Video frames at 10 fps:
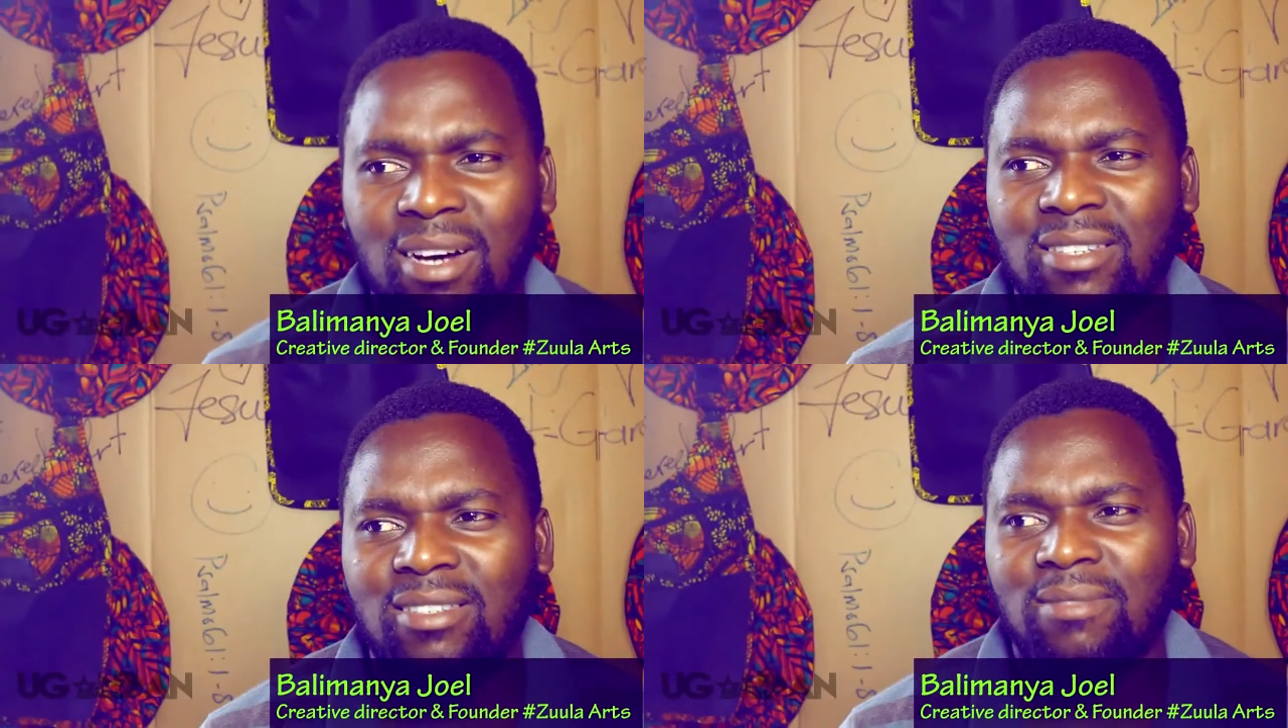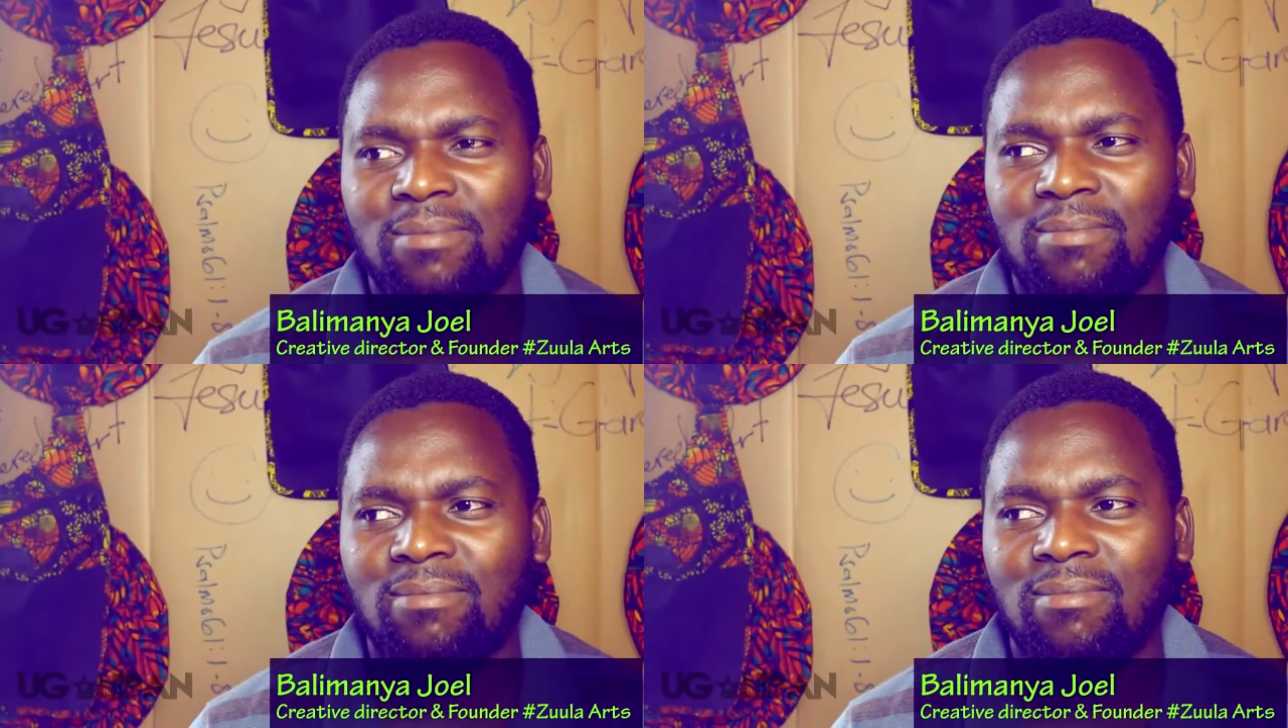But
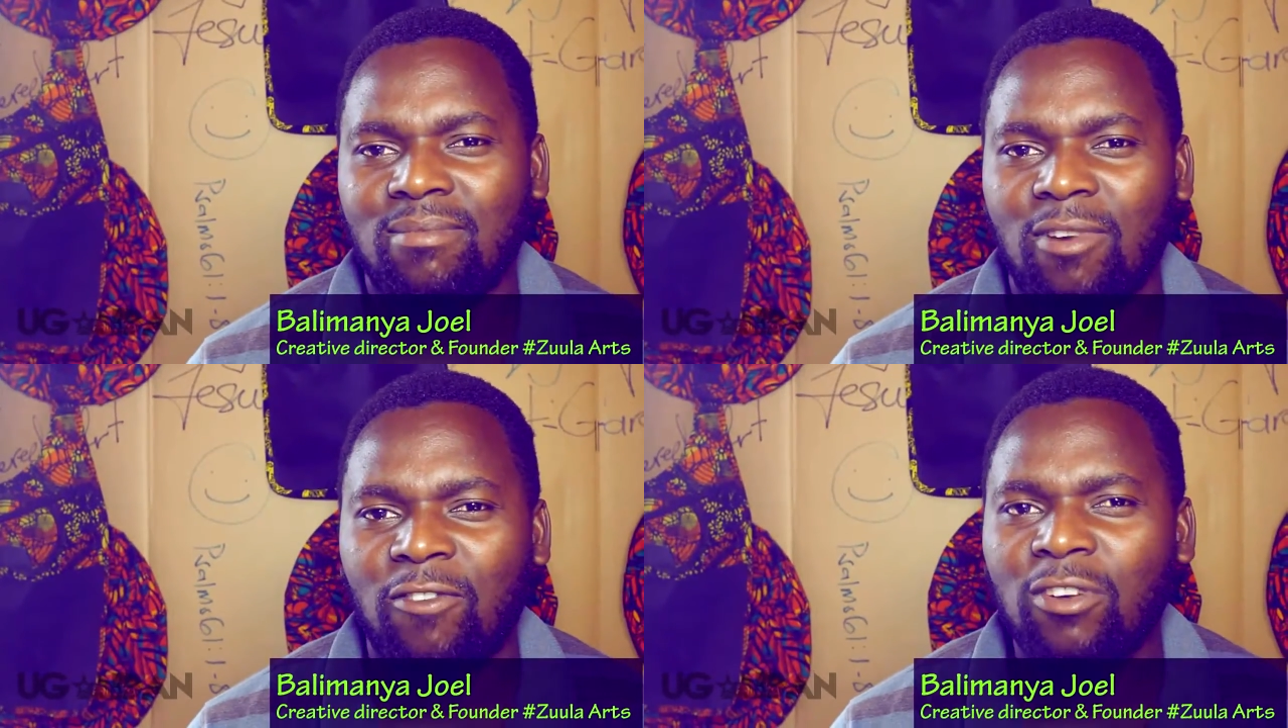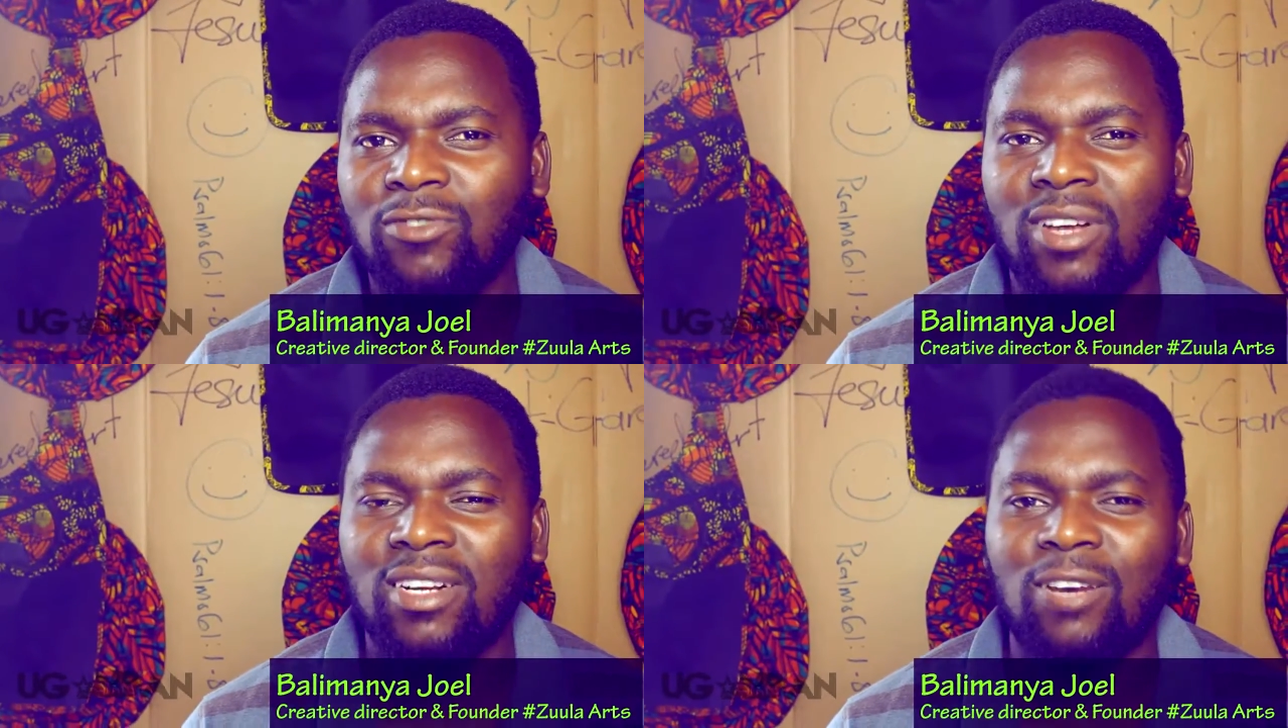of
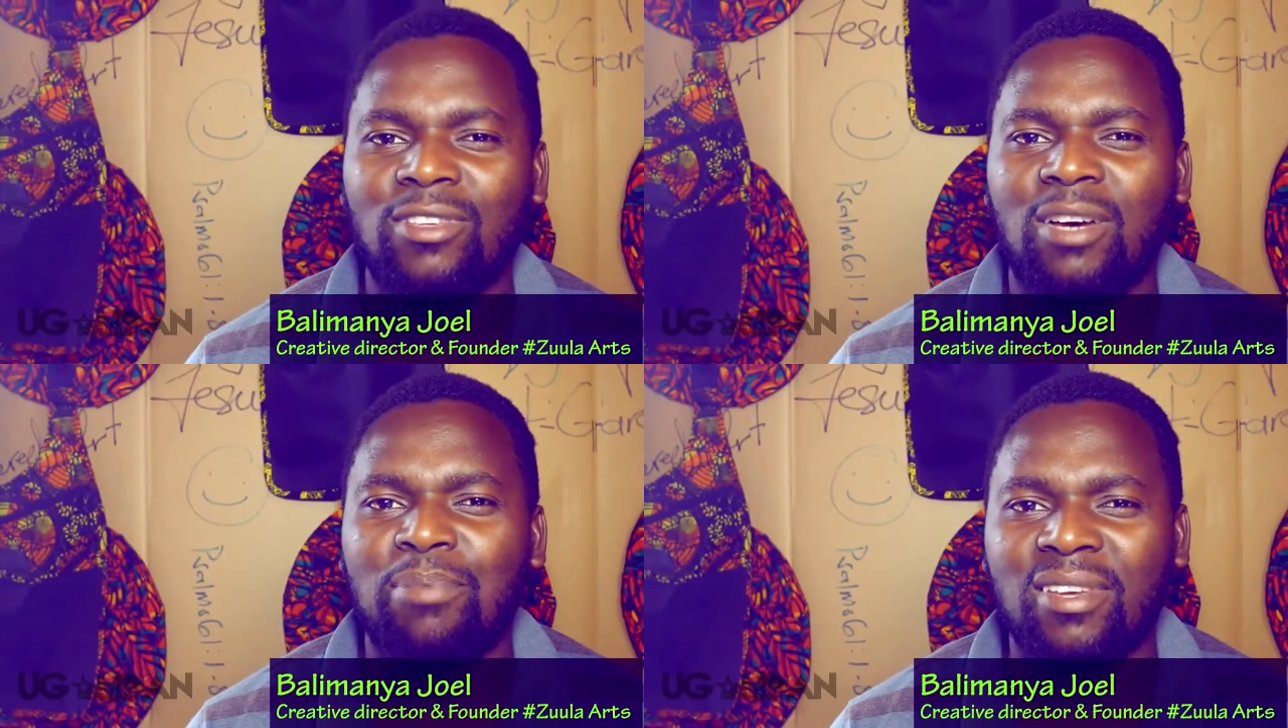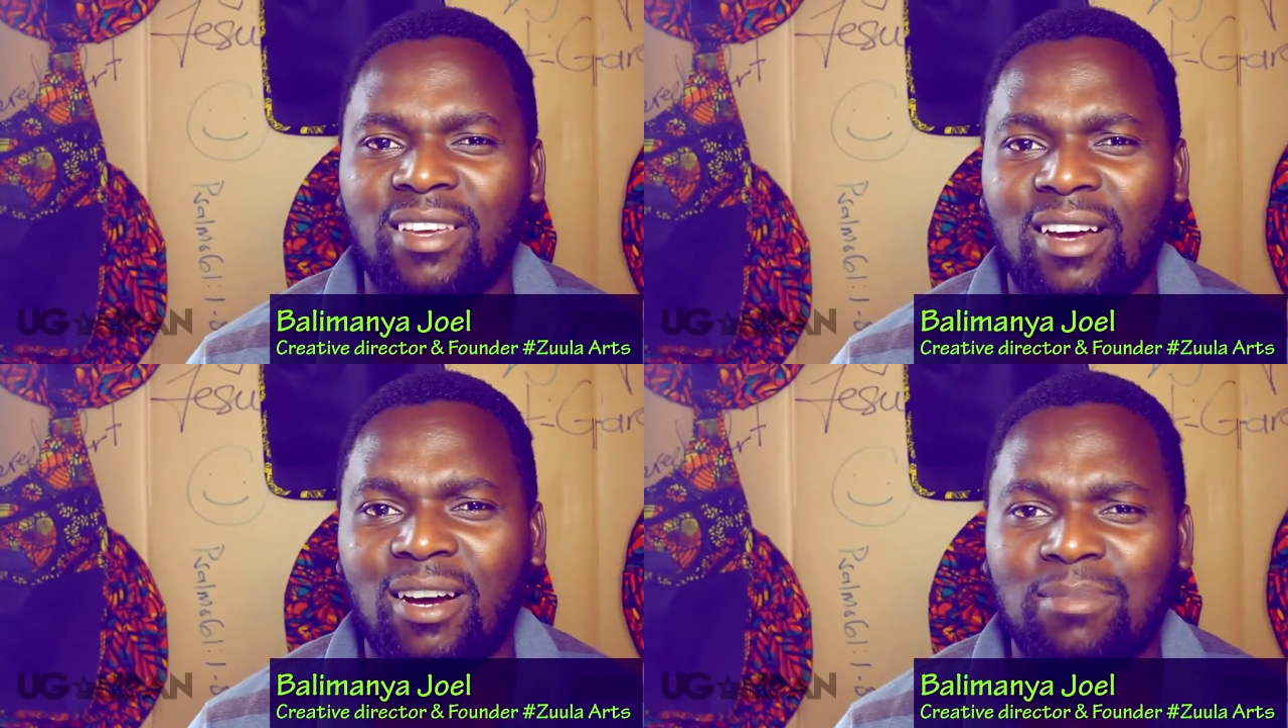course right now they are
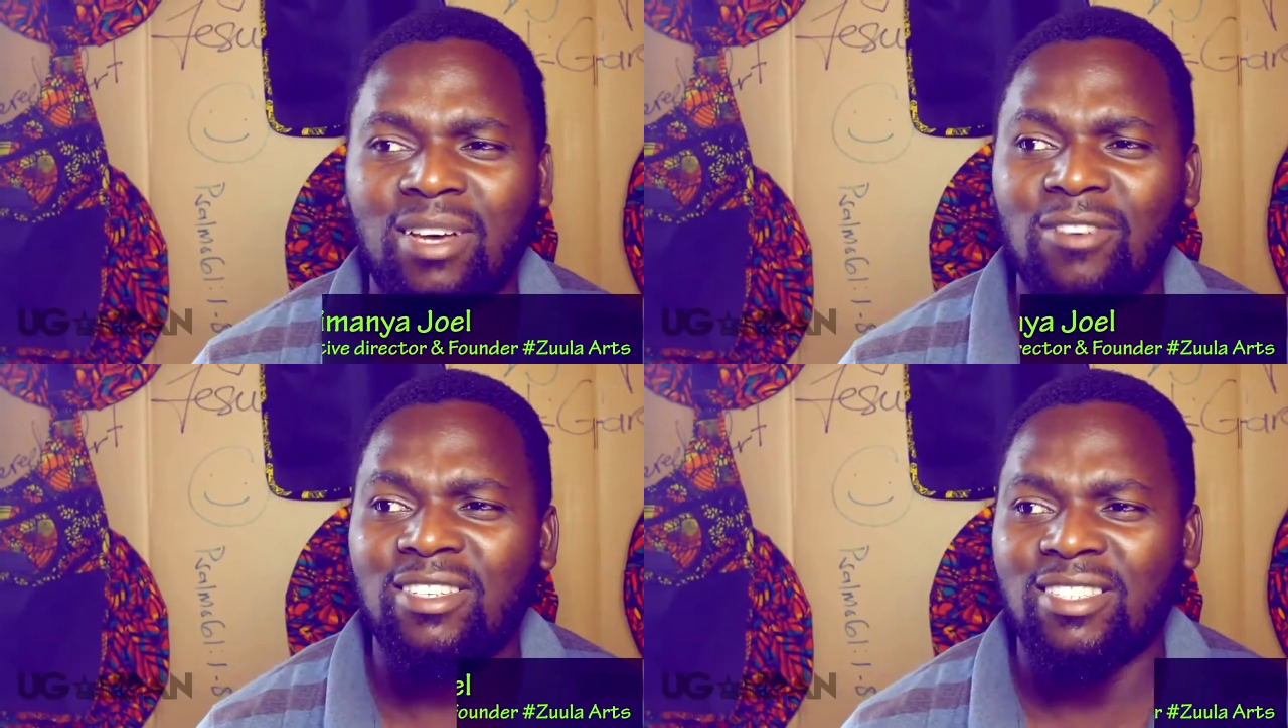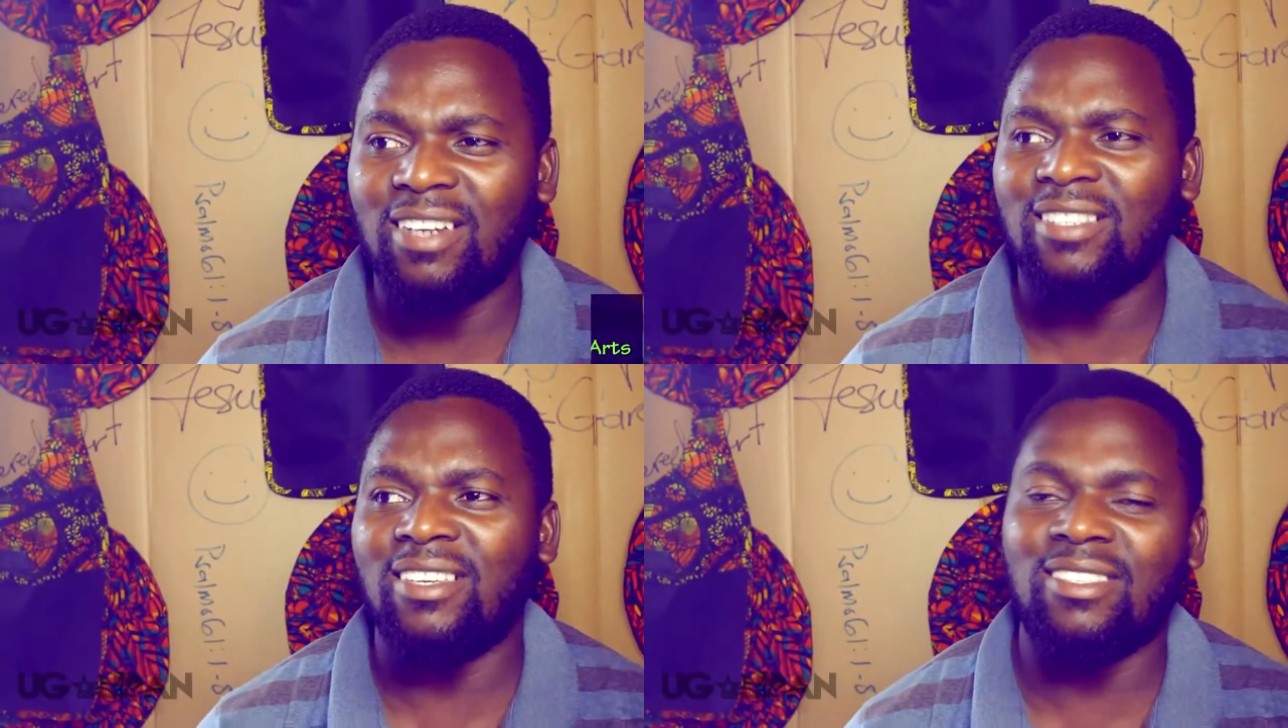picking up. The only
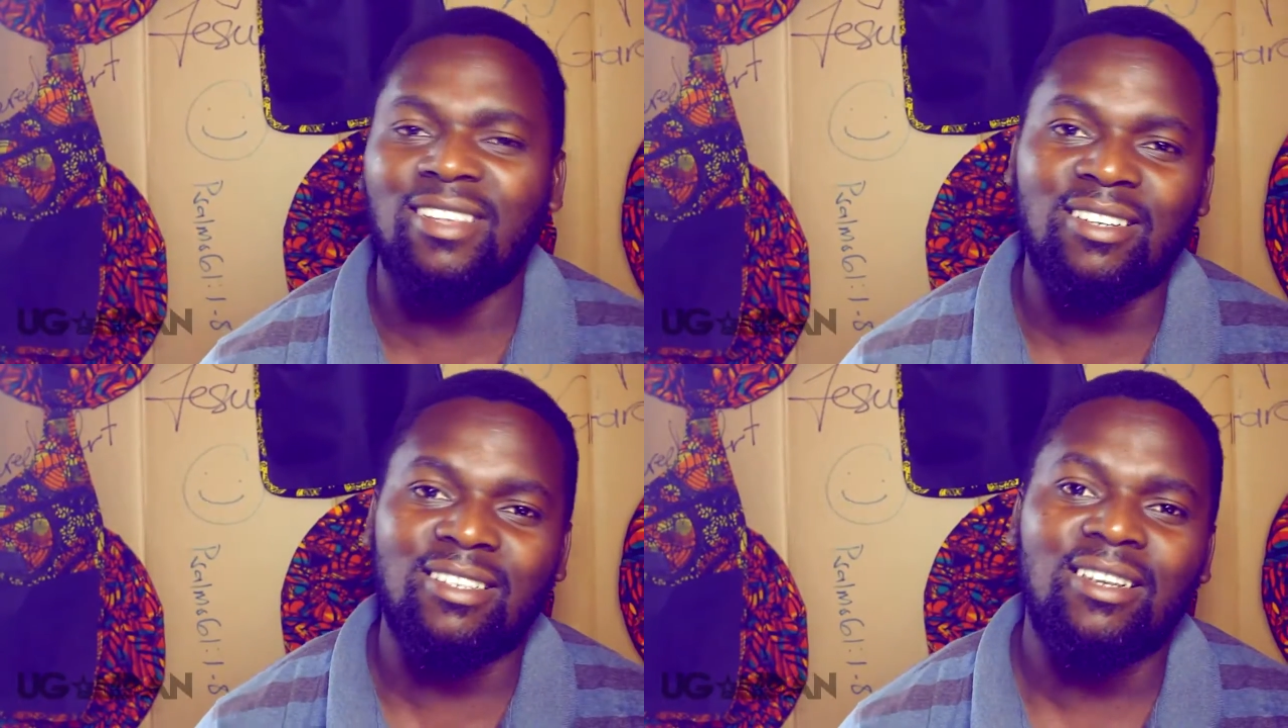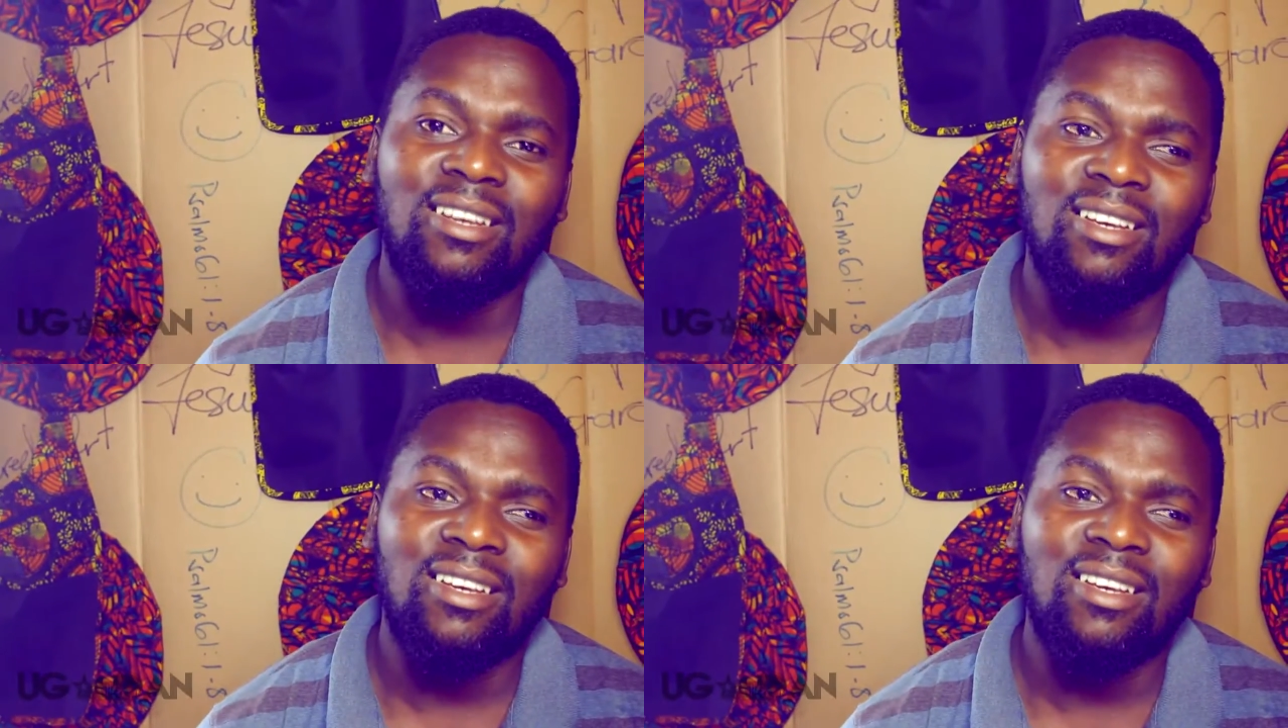challenge is that